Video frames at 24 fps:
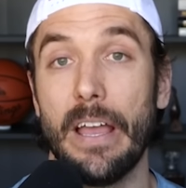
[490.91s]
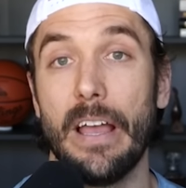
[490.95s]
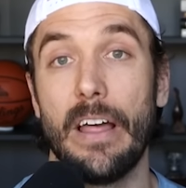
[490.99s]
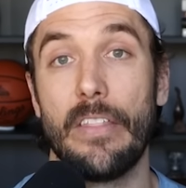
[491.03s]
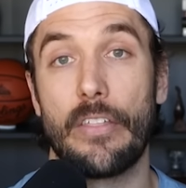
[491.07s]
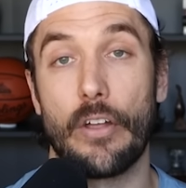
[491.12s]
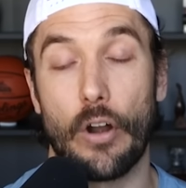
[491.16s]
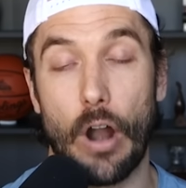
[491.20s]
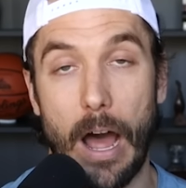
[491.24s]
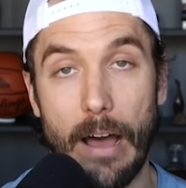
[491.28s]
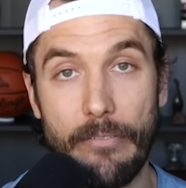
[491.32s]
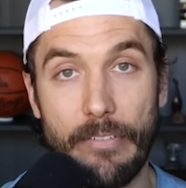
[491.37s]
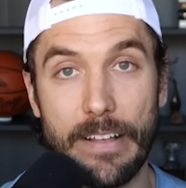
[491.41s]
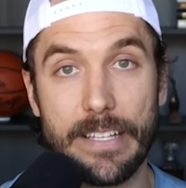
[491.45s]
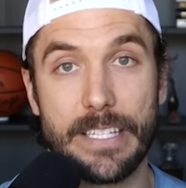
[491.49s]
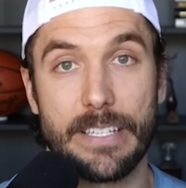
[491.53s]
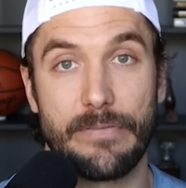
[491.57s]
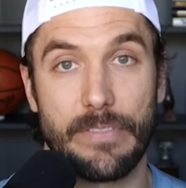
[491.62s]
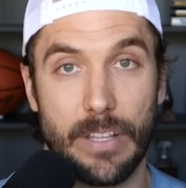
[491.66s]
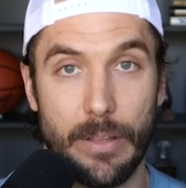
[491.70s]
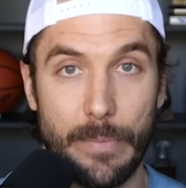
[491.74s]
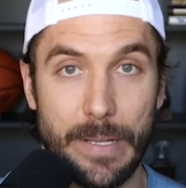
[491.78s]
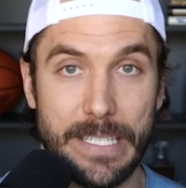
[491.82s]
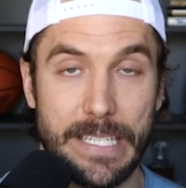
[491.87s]
their
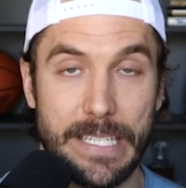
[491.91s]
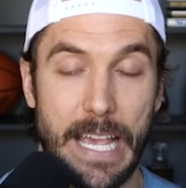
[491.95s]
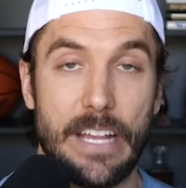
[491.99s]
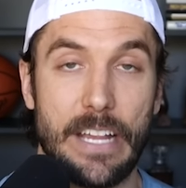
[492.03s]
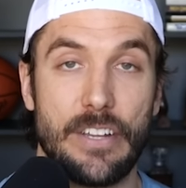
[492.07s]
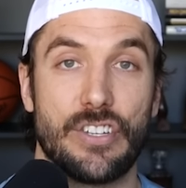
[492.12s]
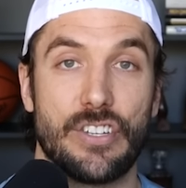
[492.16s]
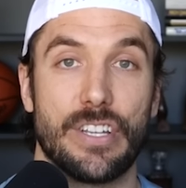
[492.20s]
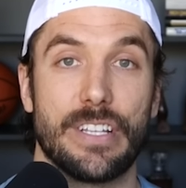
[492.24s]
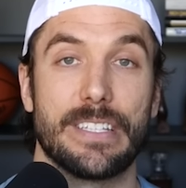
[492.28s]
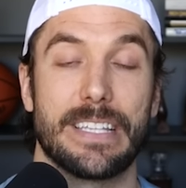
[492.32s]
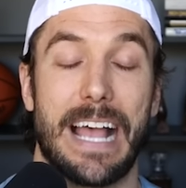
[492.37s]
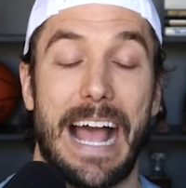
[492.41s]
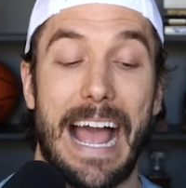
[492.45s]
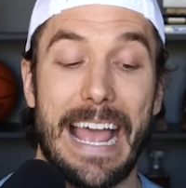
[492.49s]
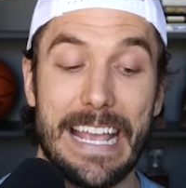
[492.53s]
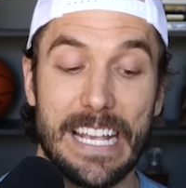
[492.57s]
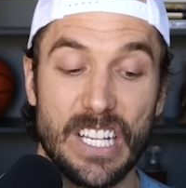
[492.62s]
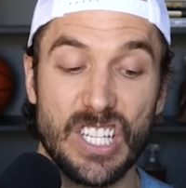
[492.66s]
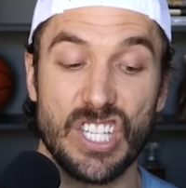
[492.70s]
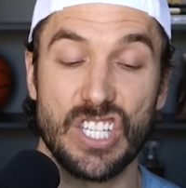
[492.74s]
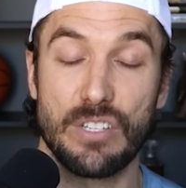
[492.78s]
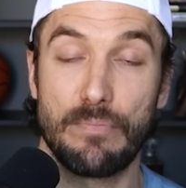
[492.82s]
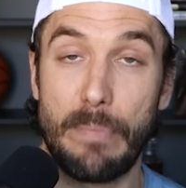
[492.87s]
offensive limitations, I
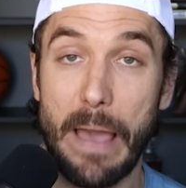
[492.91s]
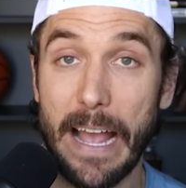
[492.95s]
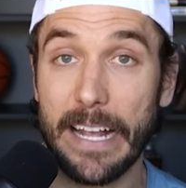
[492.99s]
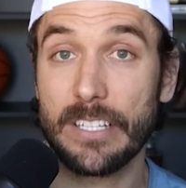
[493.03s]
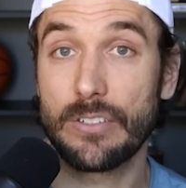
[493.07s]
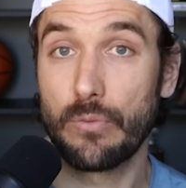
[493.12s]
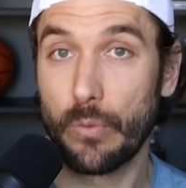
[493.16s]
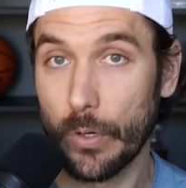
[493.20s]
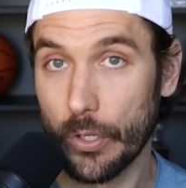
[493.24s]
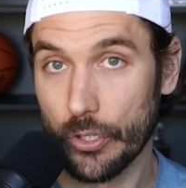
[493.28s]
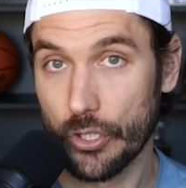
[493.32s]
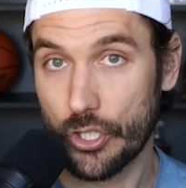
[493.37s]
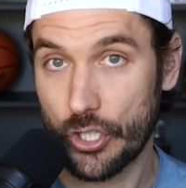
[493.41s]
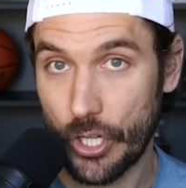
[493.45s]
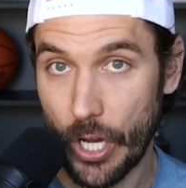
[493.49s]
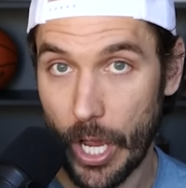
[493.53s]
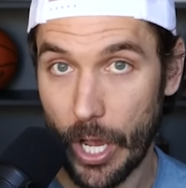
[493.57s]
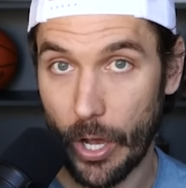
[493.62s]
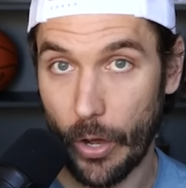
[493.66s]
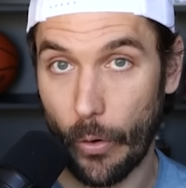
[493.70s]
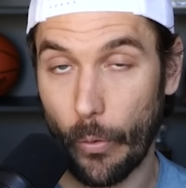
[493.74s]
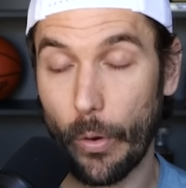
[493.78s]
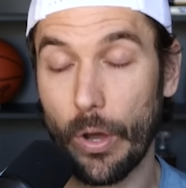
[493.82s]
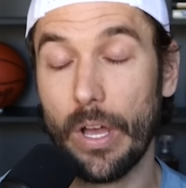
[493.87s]
expect, will
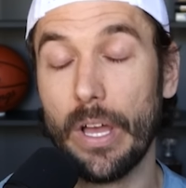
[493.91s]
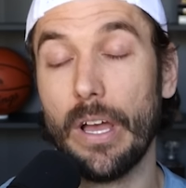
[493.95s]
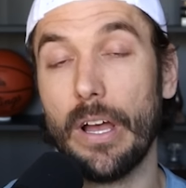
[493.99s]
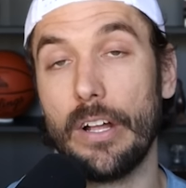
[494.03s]
show,